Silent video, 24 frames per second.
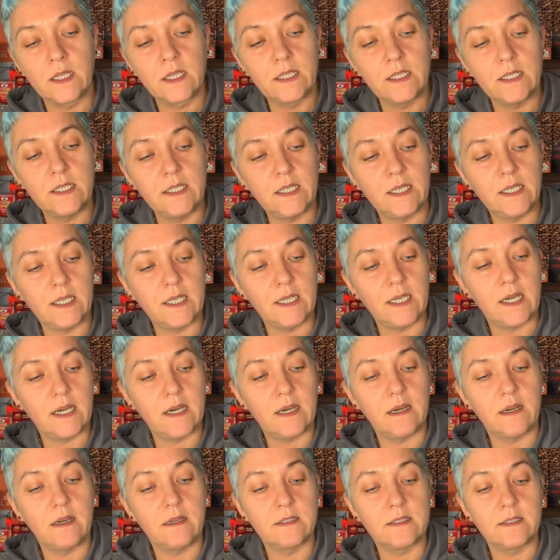They
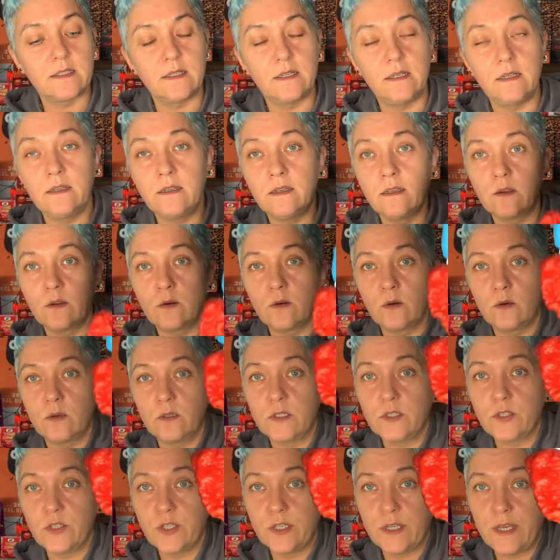are still in a good
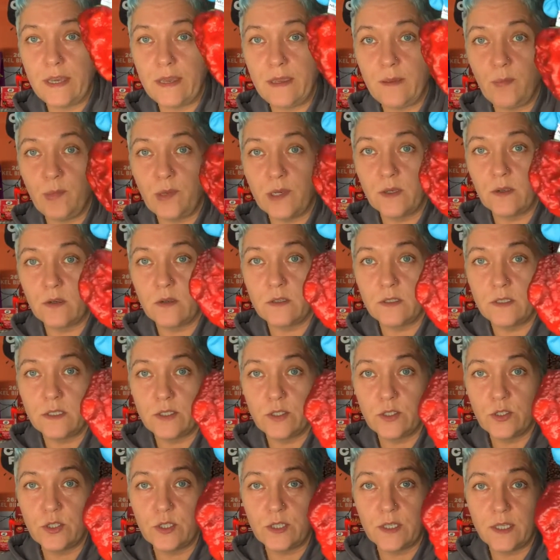shape and
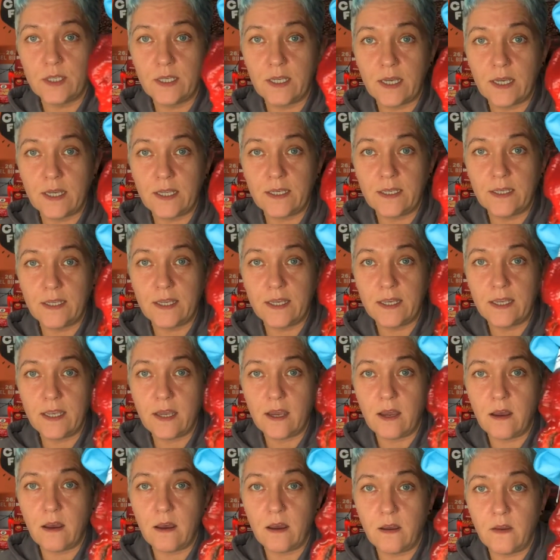condition and they
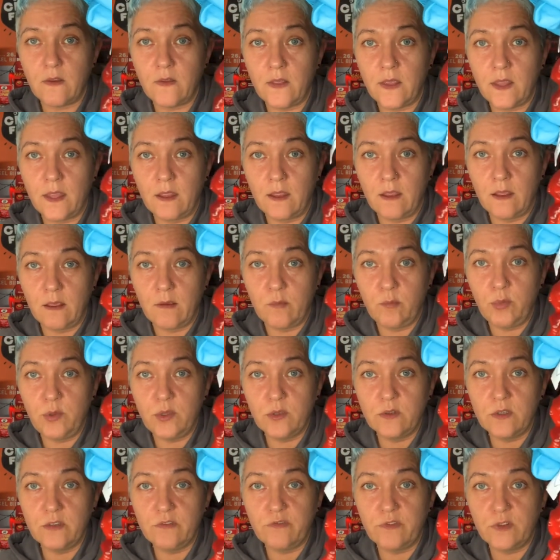are
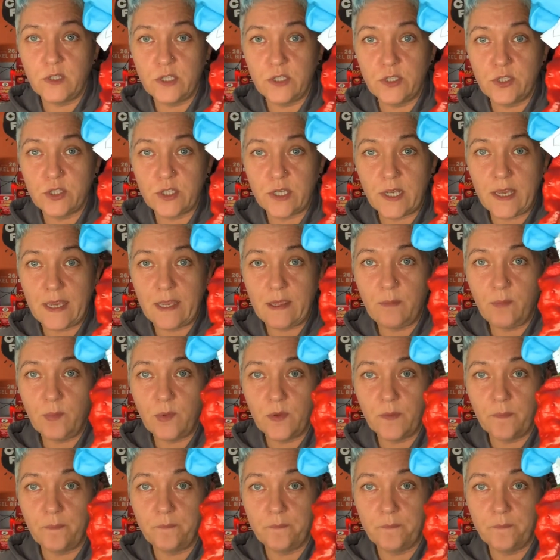beautifully shaped.